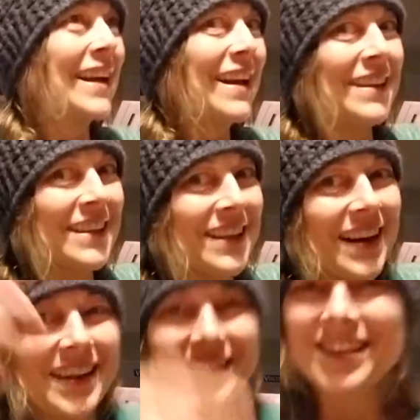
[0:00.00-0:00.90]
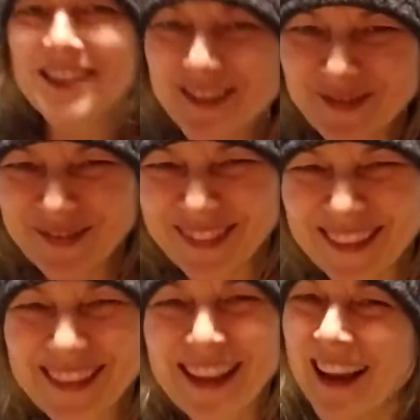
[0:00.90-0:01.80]
Allie and Kyle's.
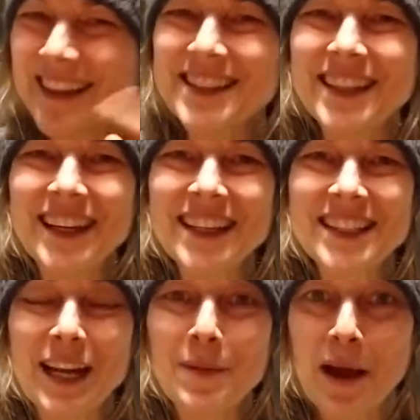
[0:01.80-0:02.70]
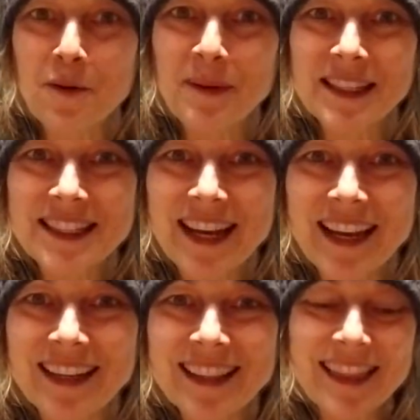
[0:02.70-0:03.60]
I'll see you next time. Have a blessed
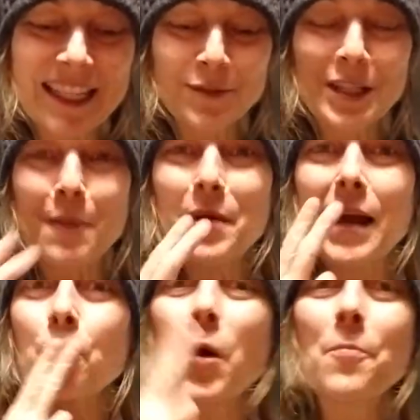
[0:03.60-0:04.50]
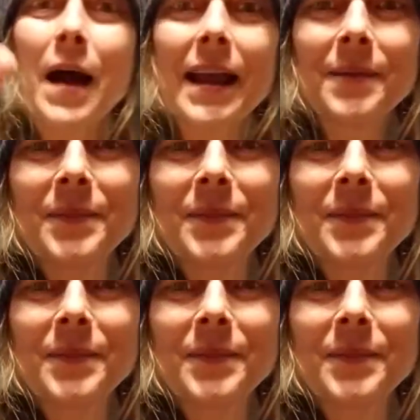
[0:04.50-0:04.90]
night. Thanks for stopping by. Bye.